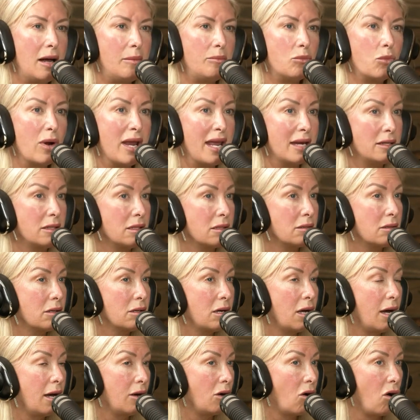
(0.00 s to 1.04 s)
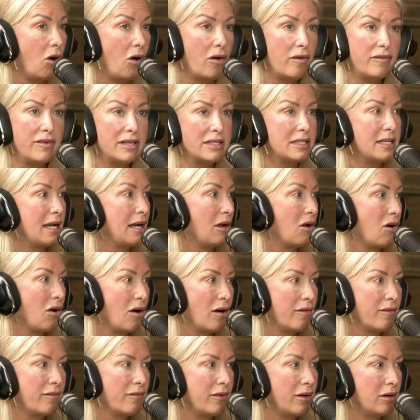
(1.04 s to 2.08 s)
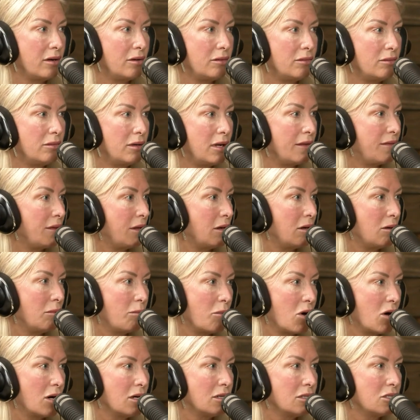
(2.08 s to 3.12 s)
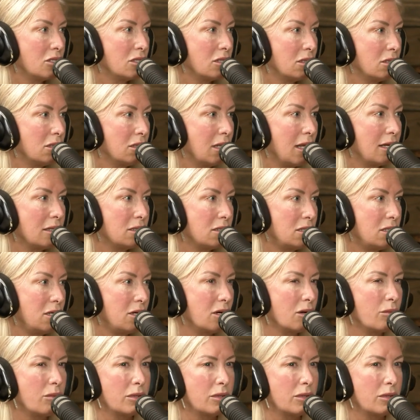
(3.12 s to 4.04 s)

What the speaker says: We had to cut all visiting off at the end of March last year,